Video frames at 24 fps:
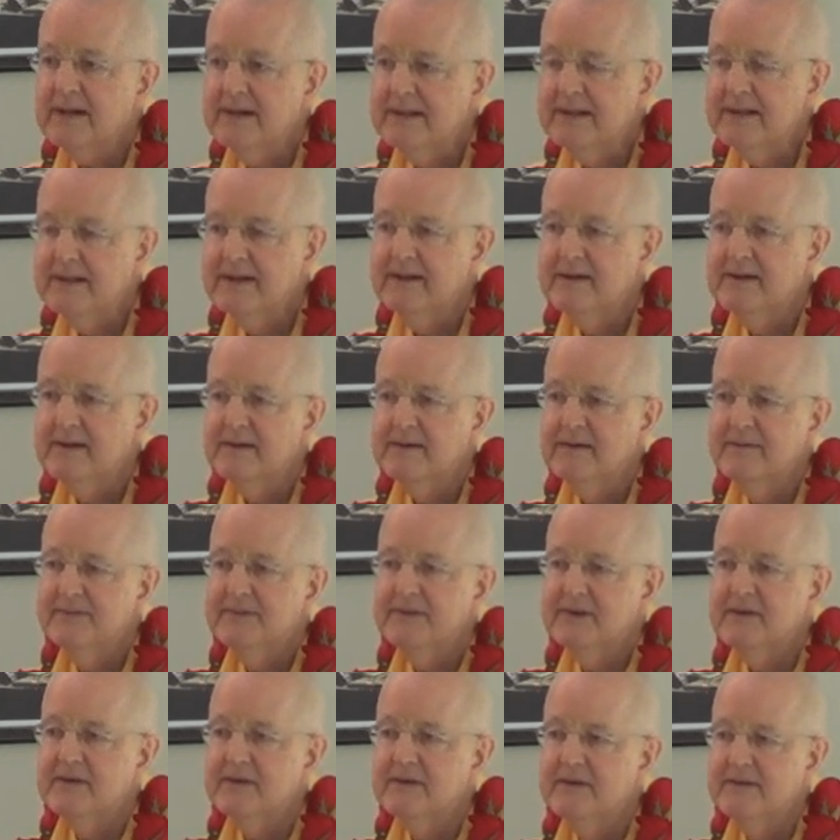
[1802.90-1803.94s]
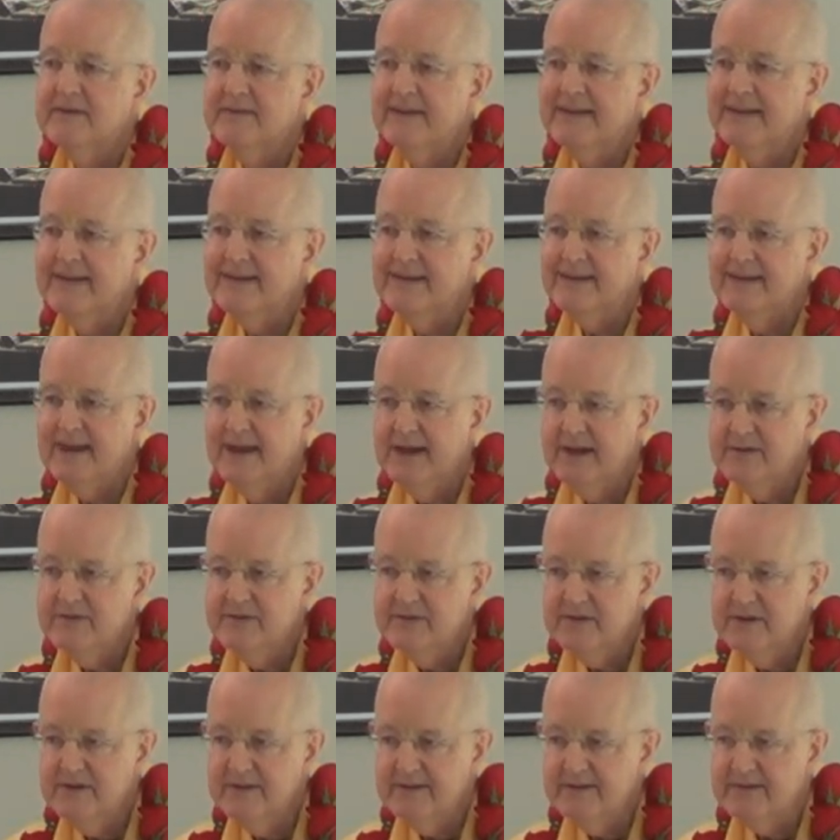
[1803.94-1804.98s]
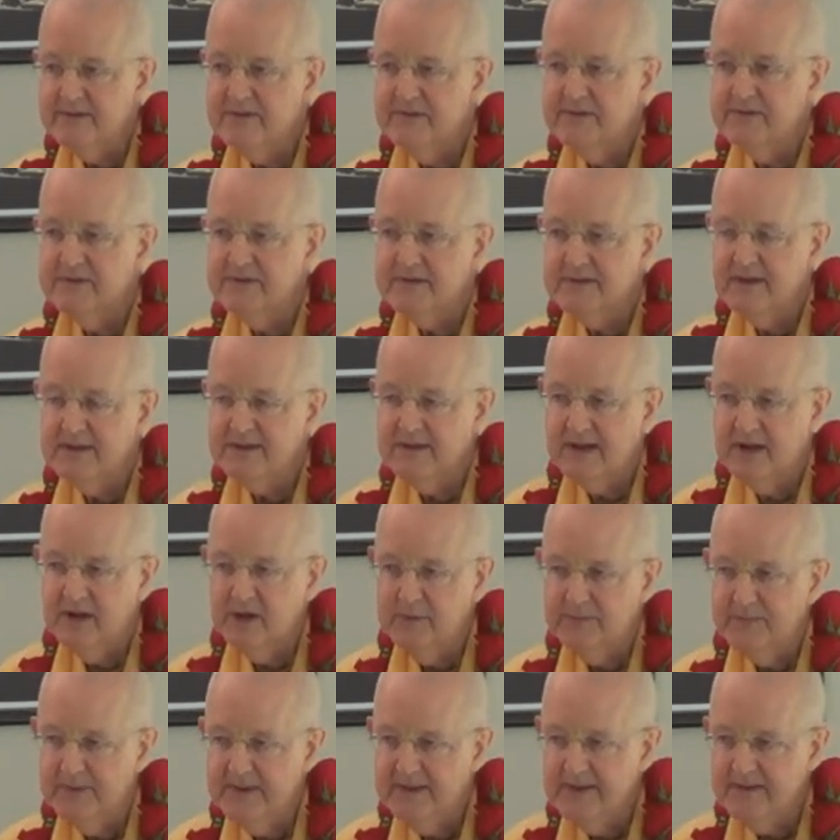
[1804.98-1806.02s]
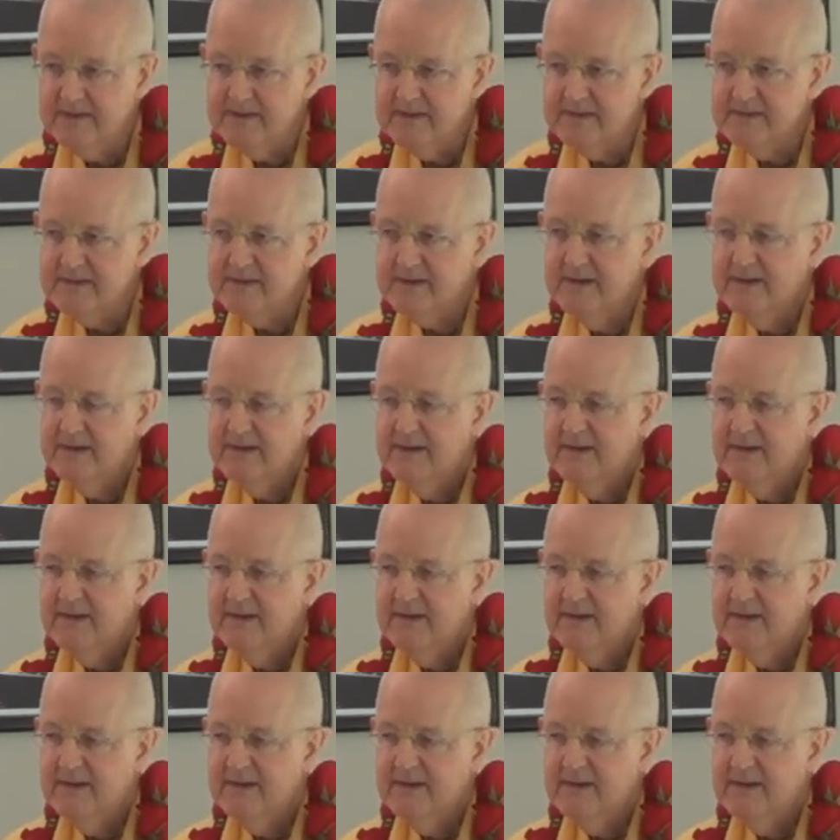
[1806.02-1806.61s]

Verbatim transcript: clear your intention is, your sankalpa is,